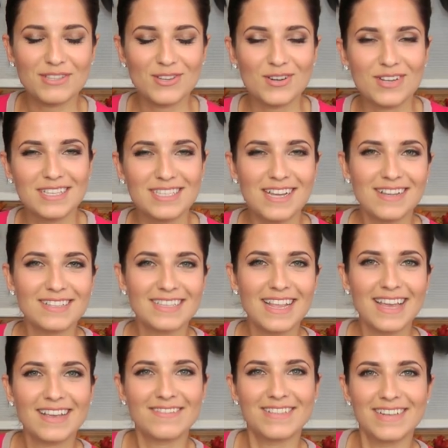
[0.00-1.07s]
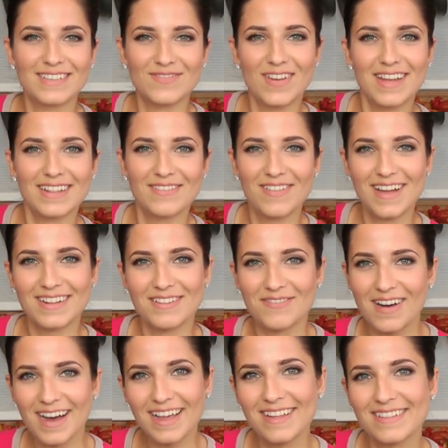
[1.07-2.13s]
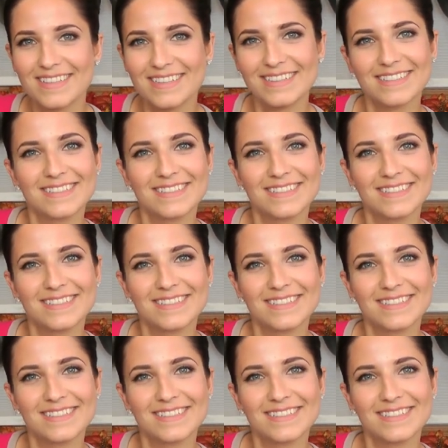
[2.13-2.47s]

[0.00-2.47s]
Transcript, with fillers: a turkey sounds like when he's running around the wild.